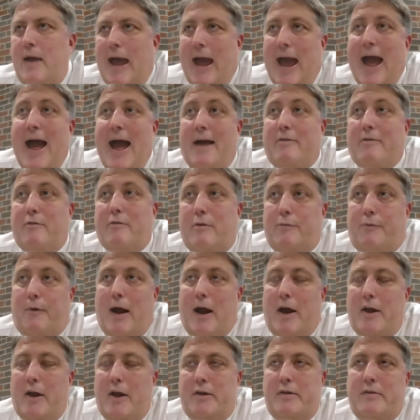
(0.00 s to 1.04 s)
asks for
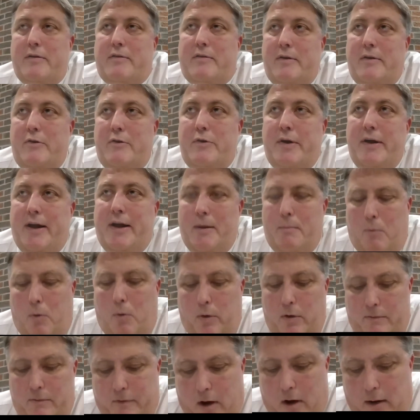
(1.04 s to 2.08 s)
how you can get
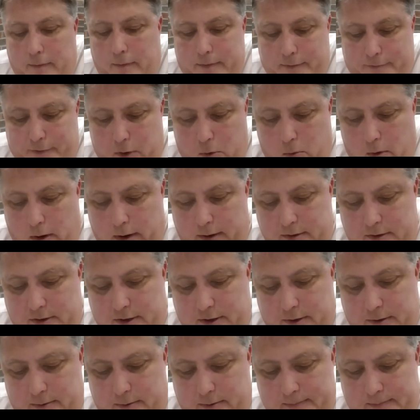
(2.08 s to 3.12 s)
more involved if you want
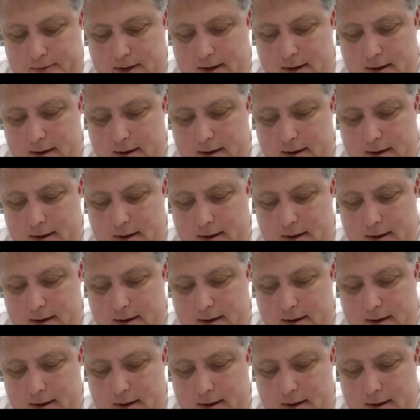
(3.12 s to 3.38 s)
to.